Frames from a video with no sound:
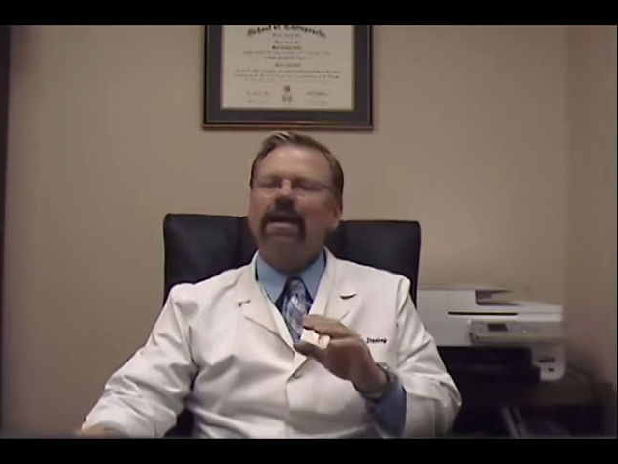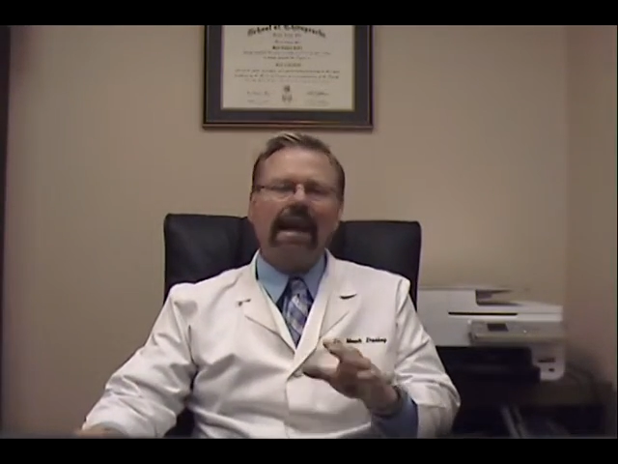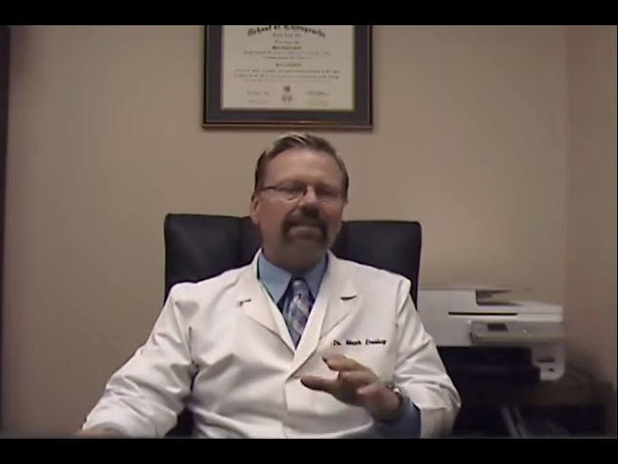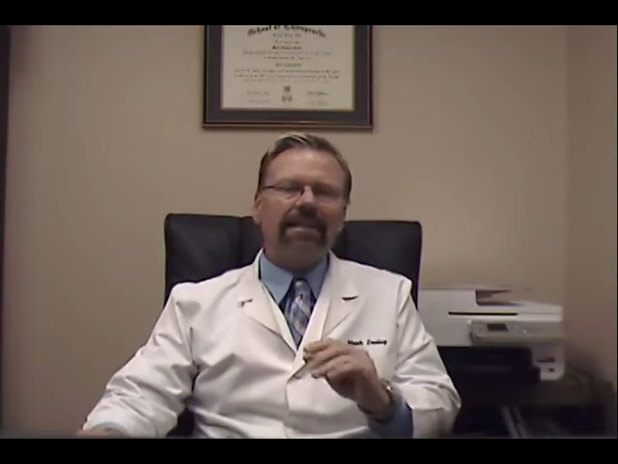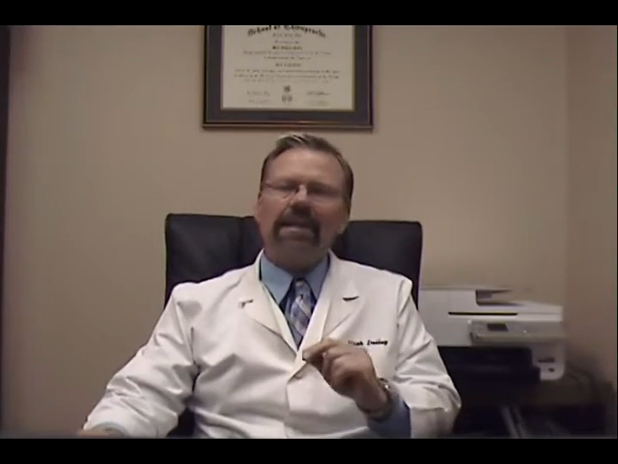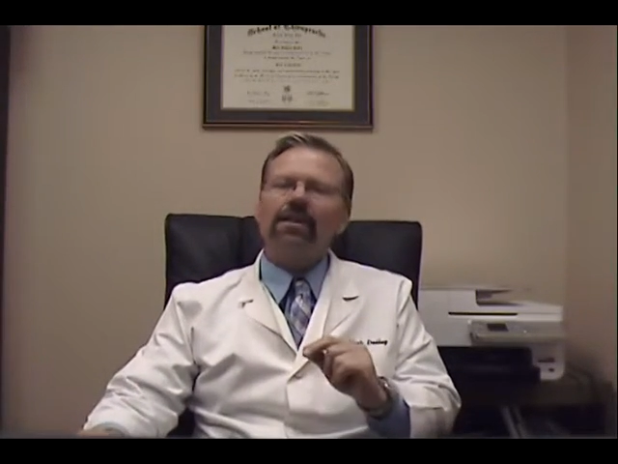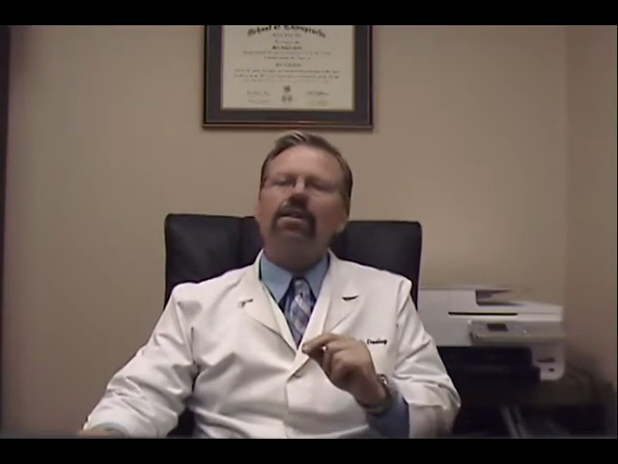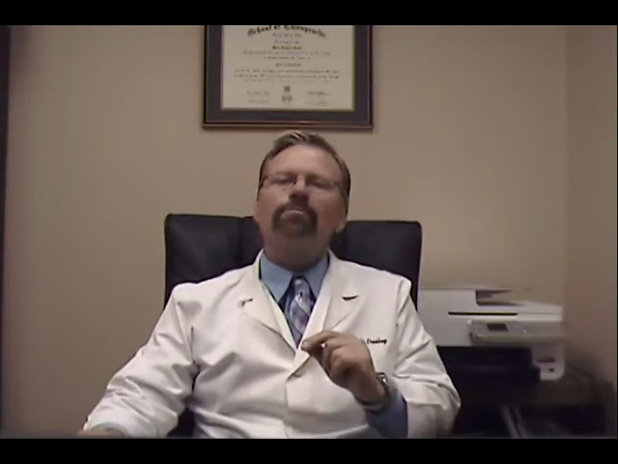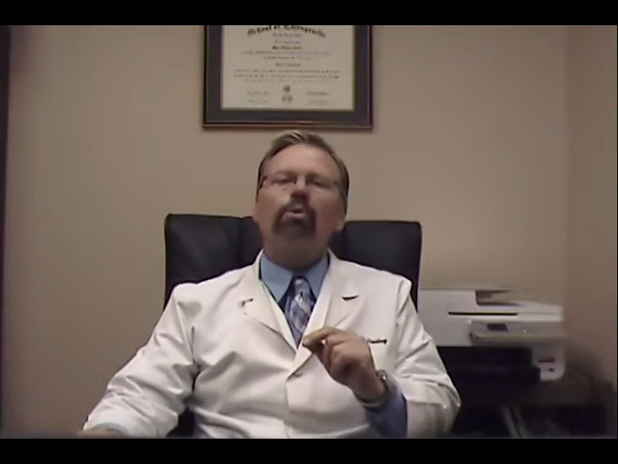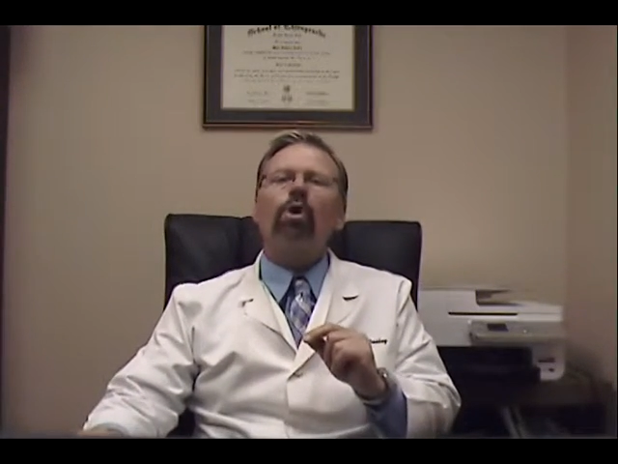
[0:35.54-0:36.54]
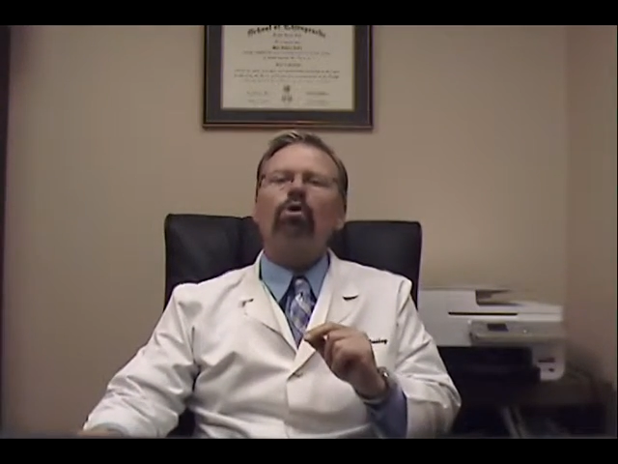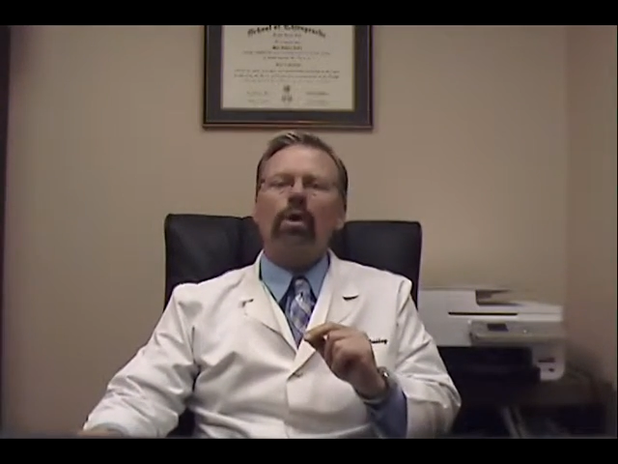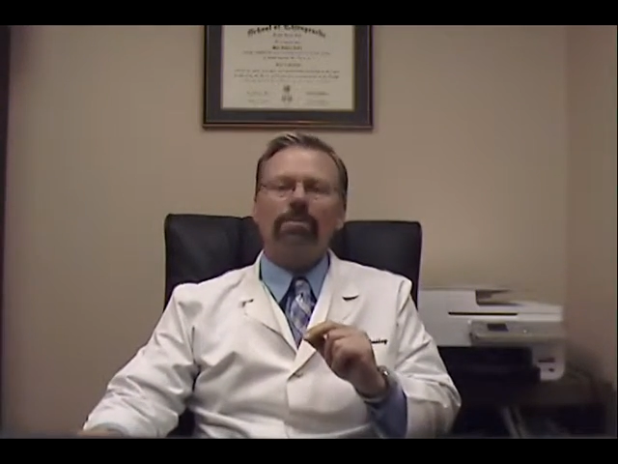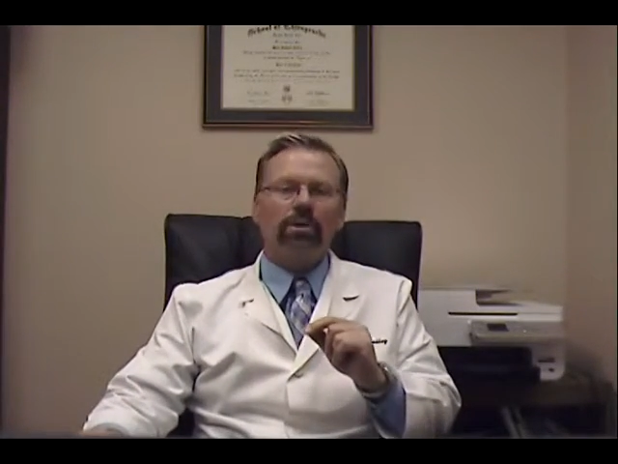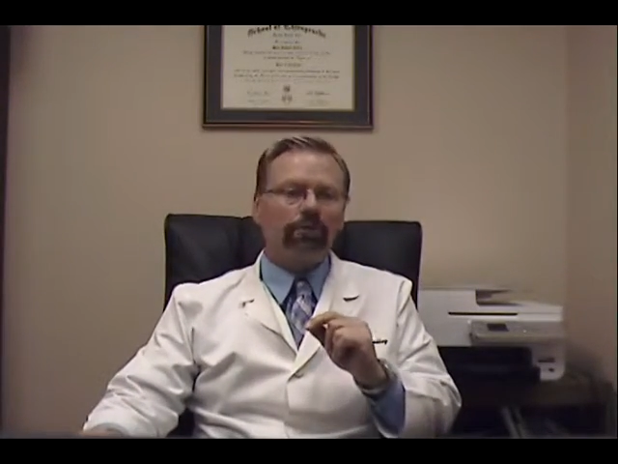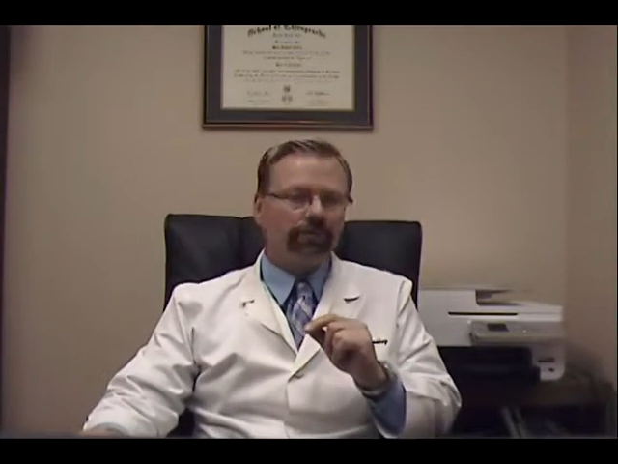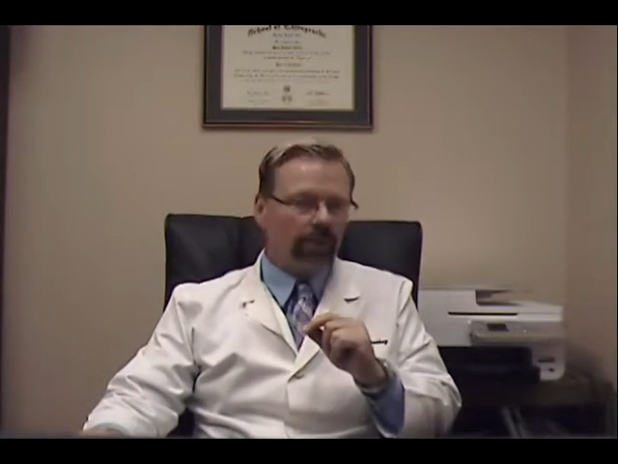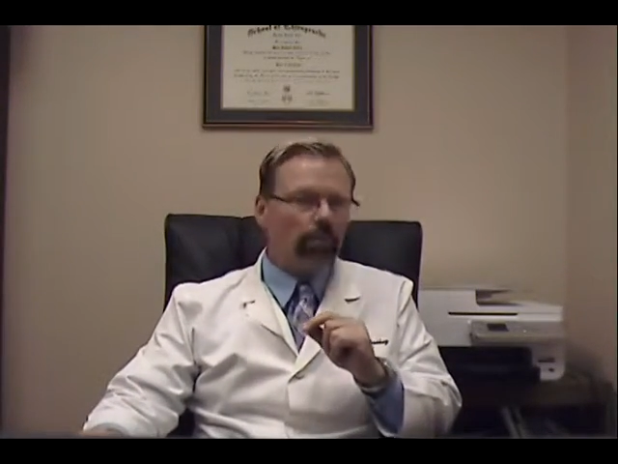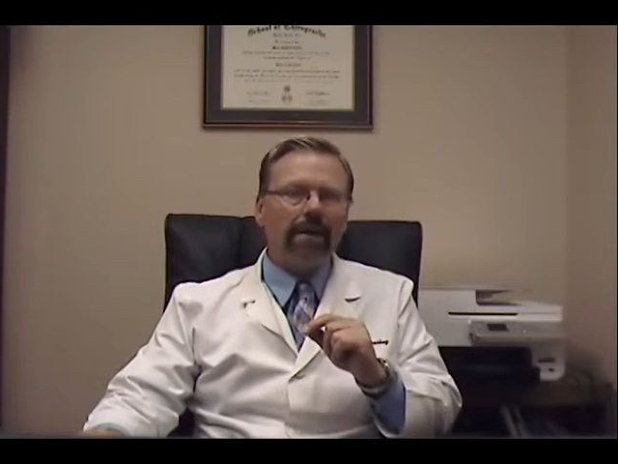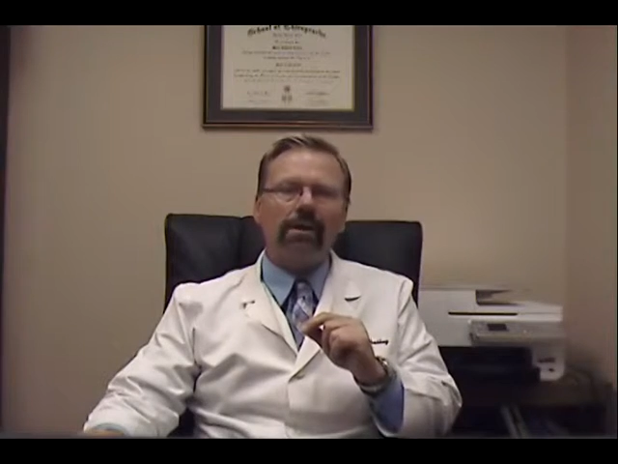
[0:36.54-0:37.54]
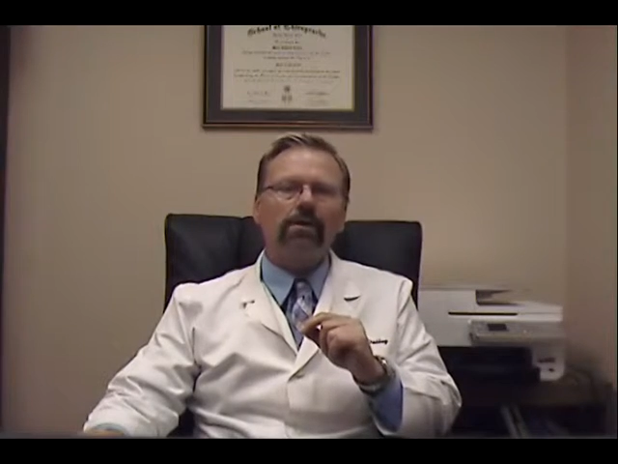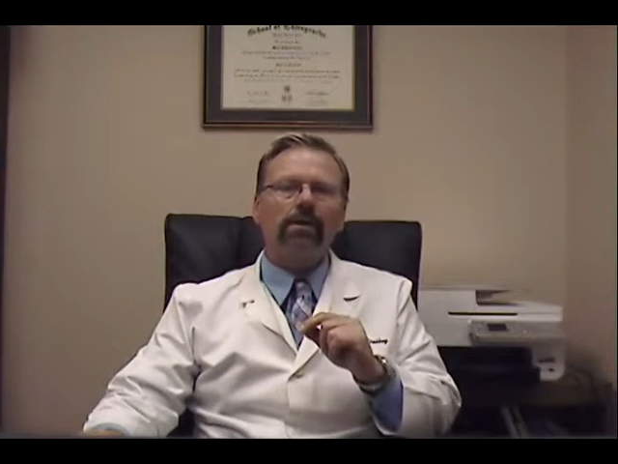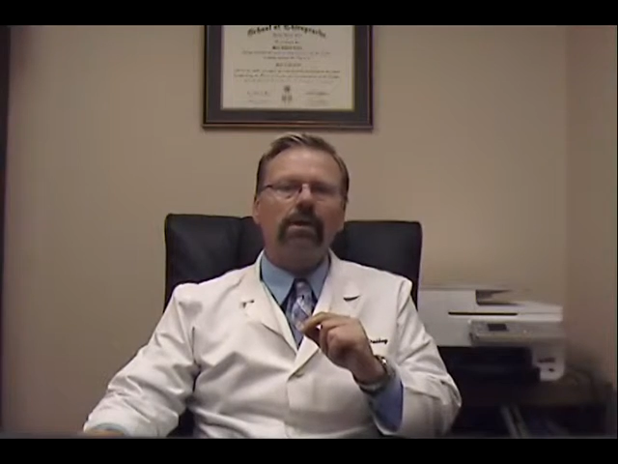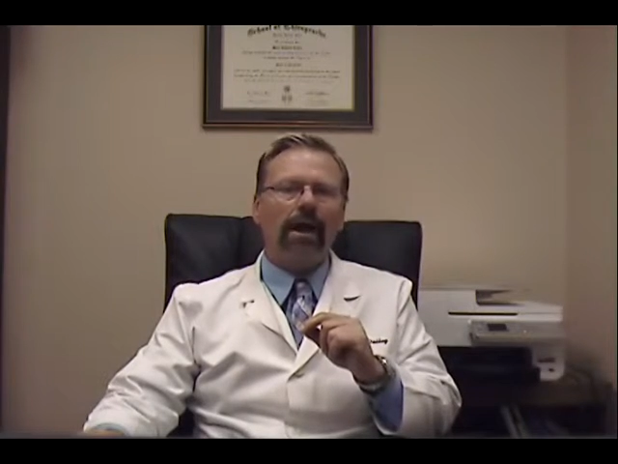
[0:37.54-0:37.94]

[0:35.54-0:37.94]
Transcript: At the end of the program, you'll feel better,